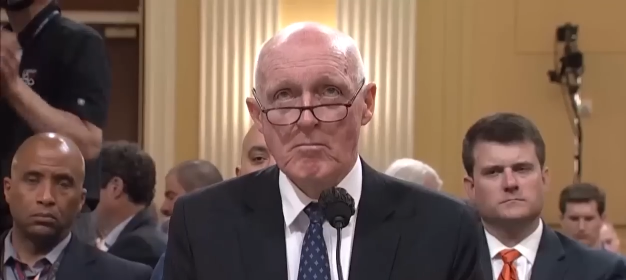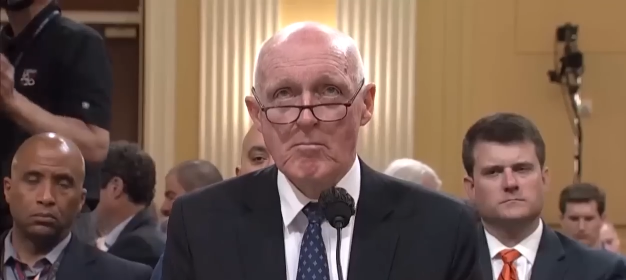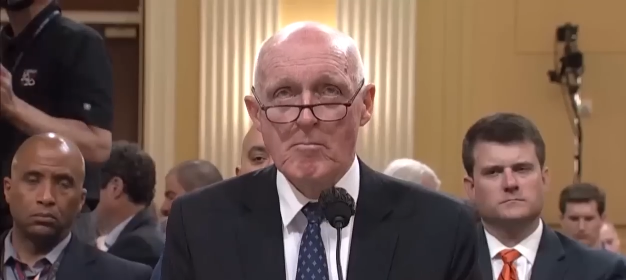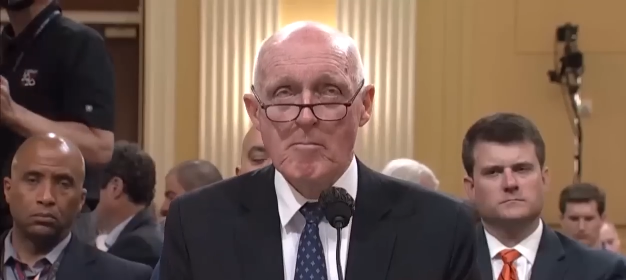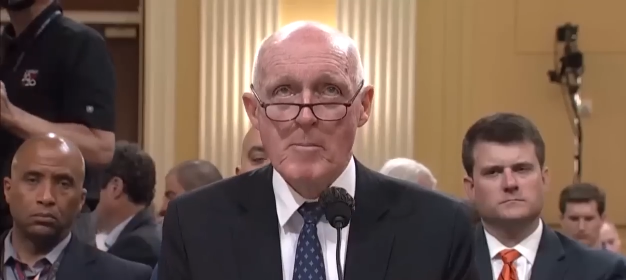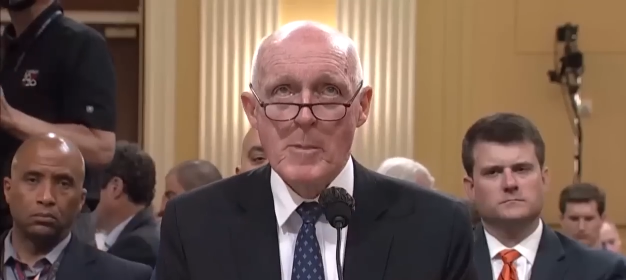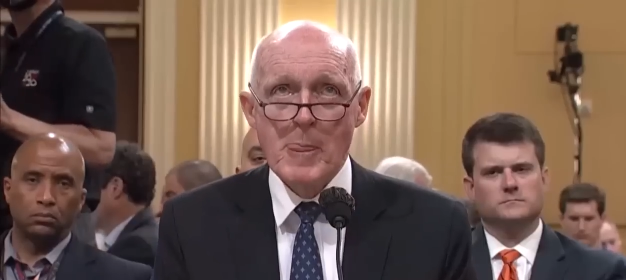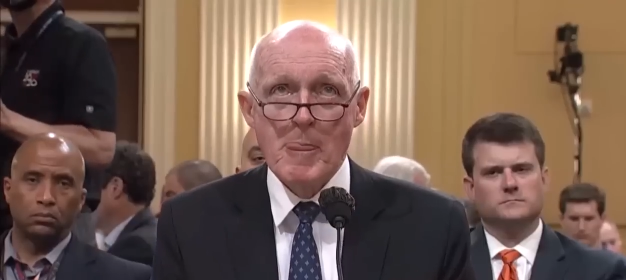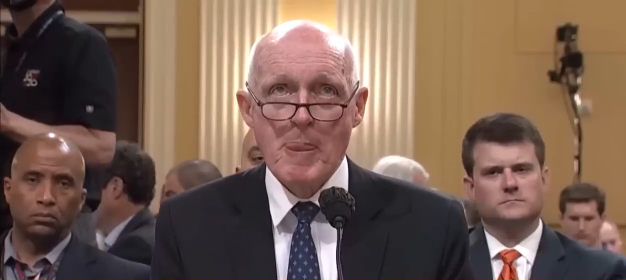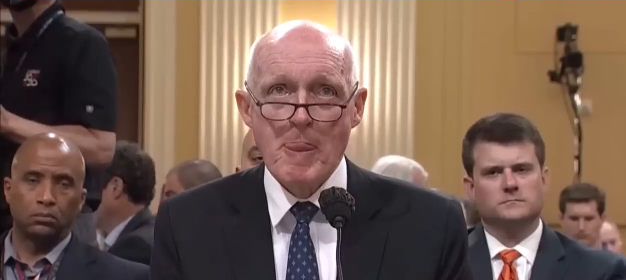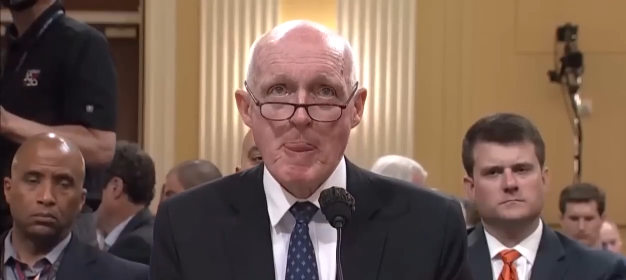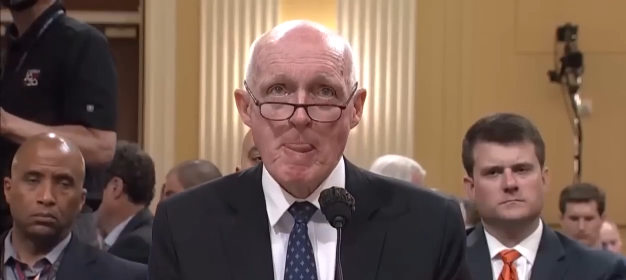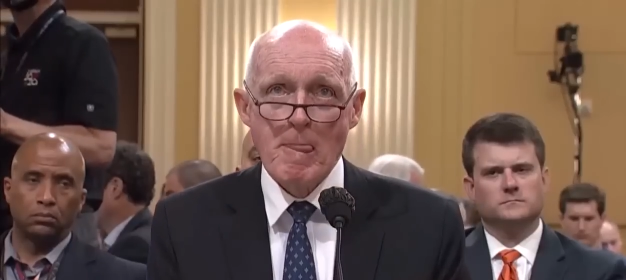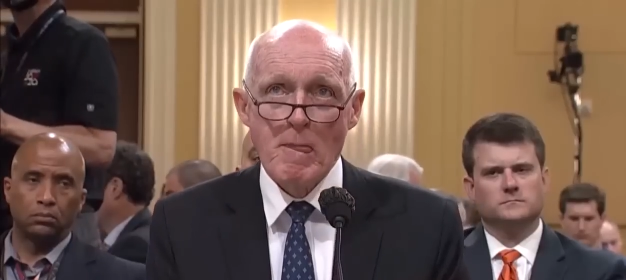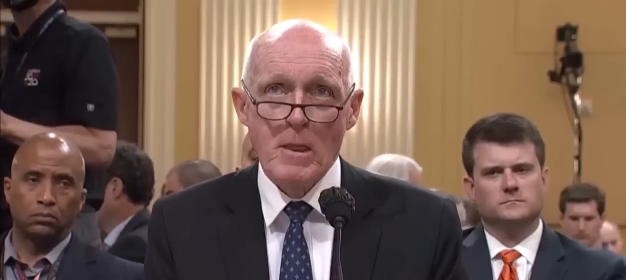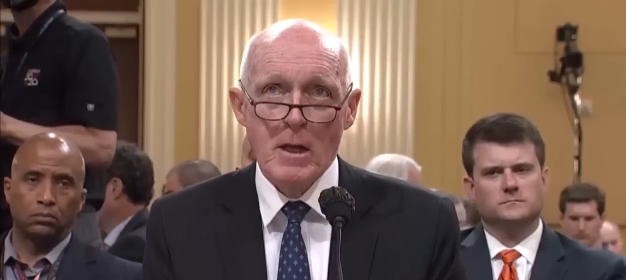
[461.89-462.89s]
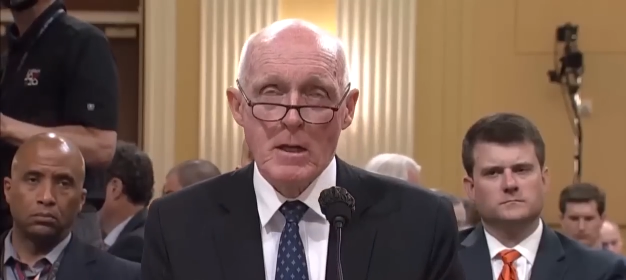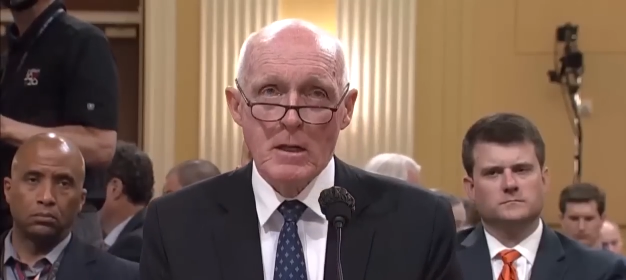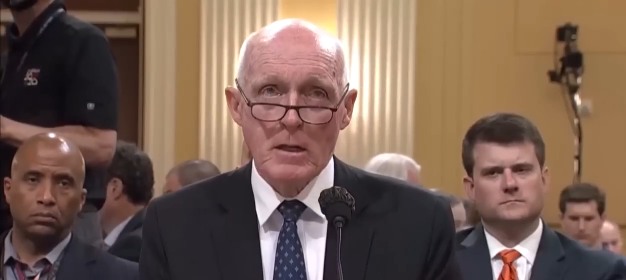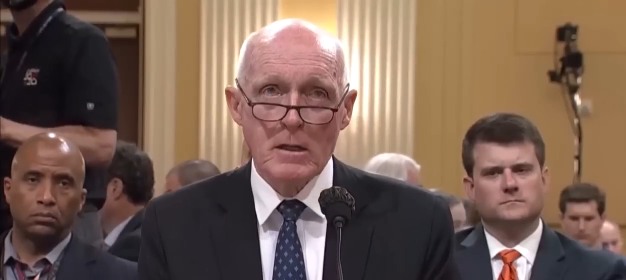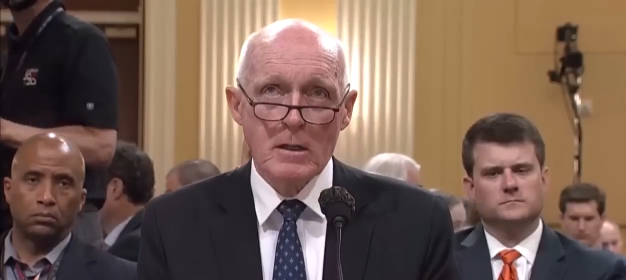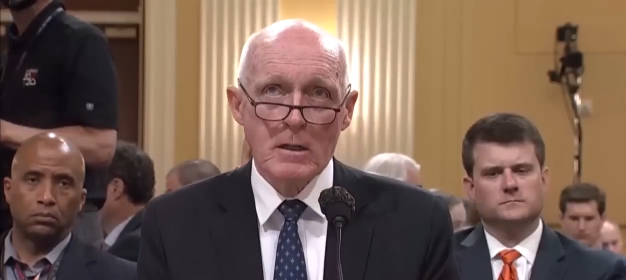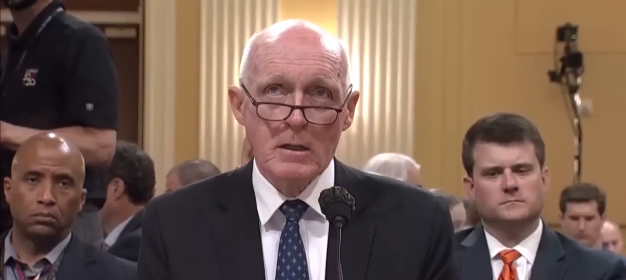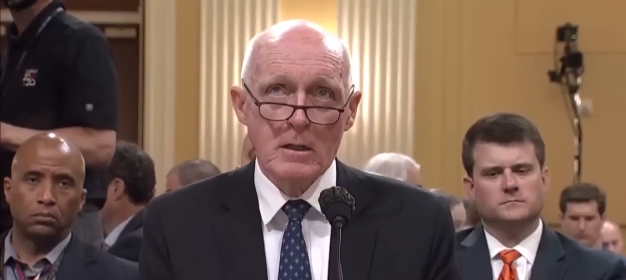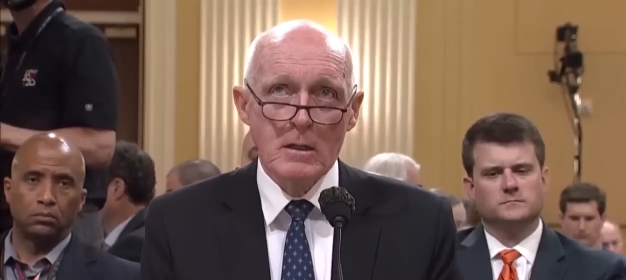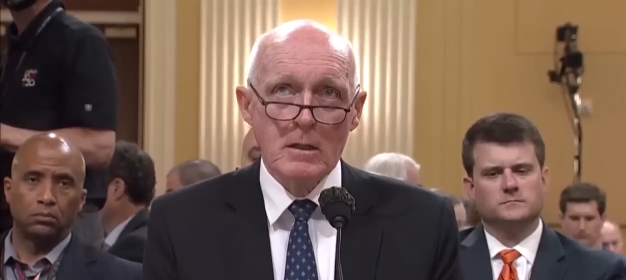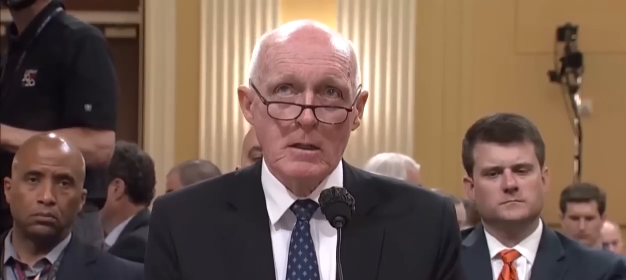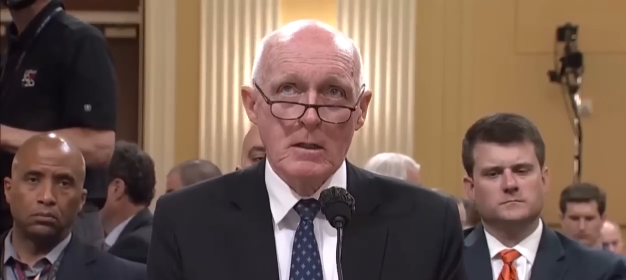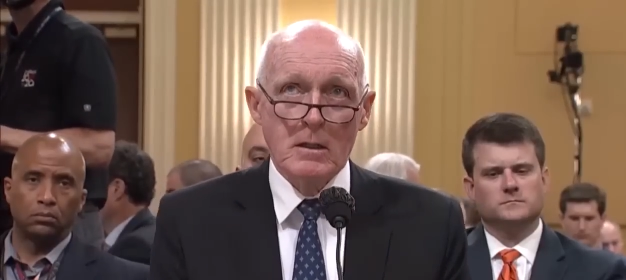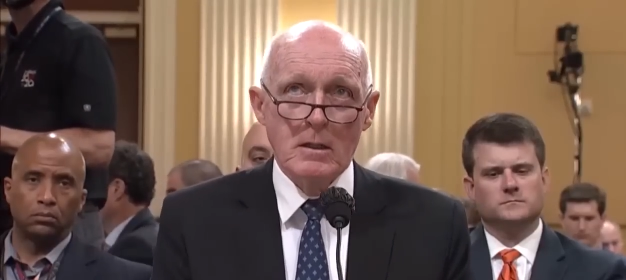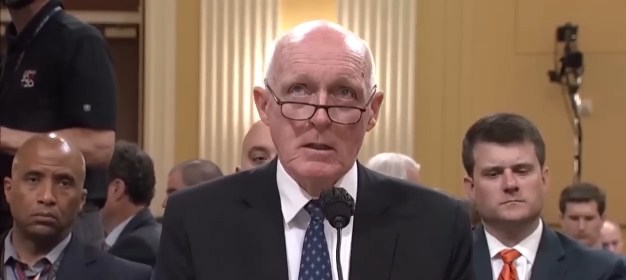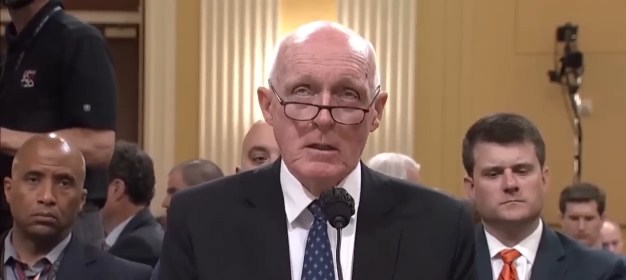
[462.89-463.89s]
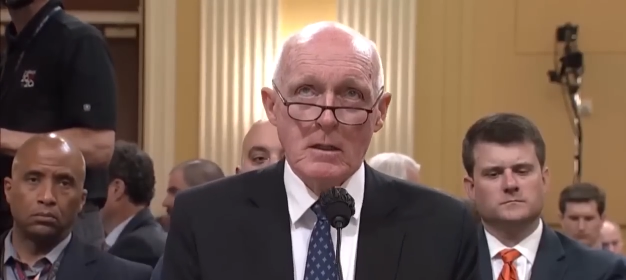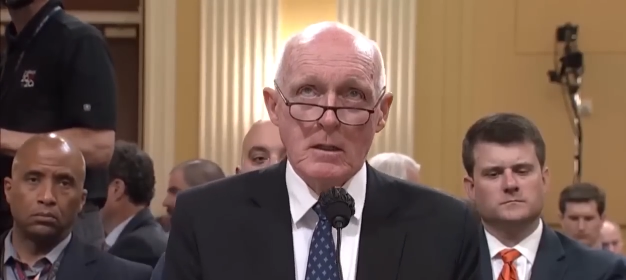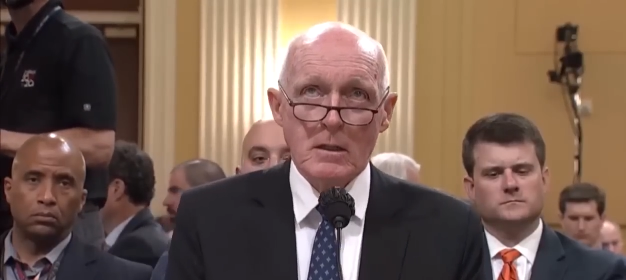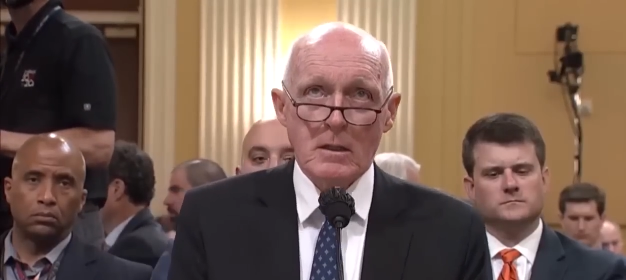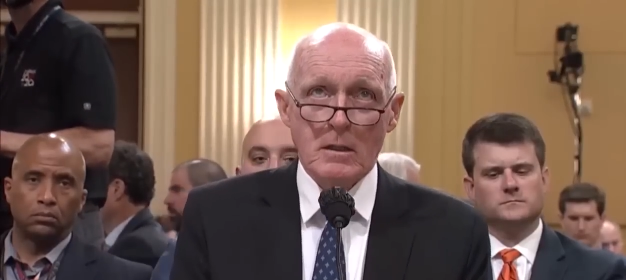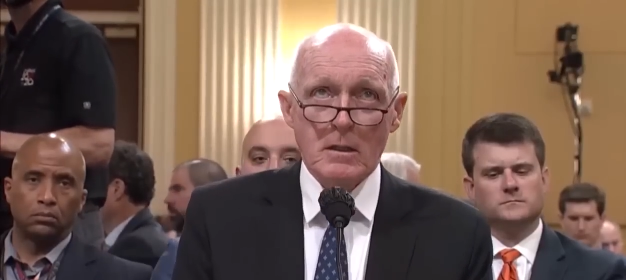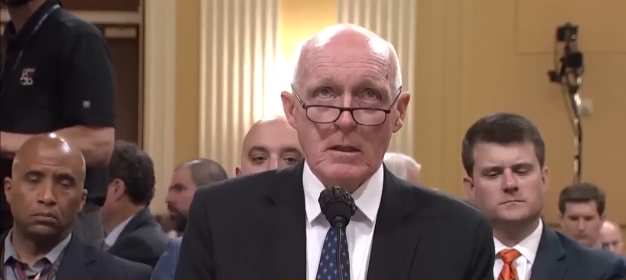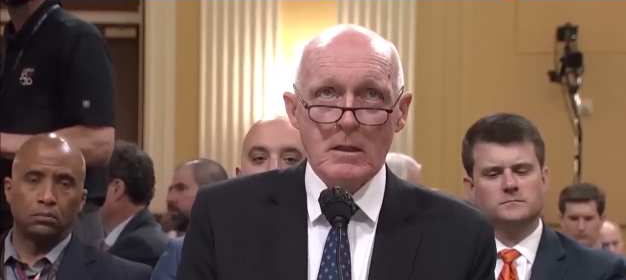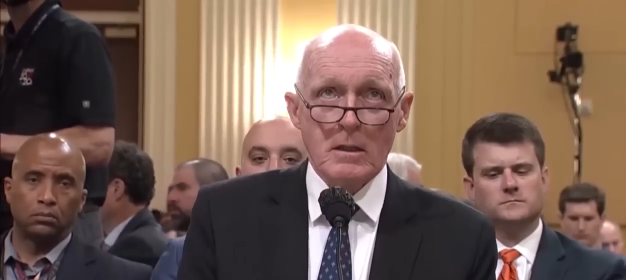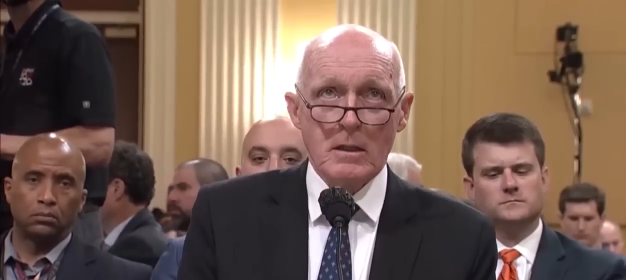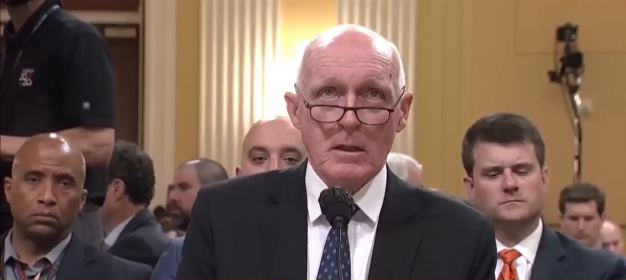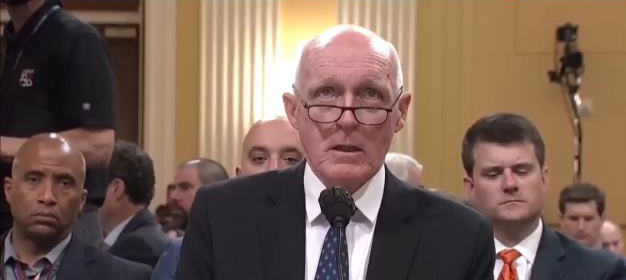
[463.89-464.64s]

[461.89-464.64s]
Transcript: No one is speaking in this clip.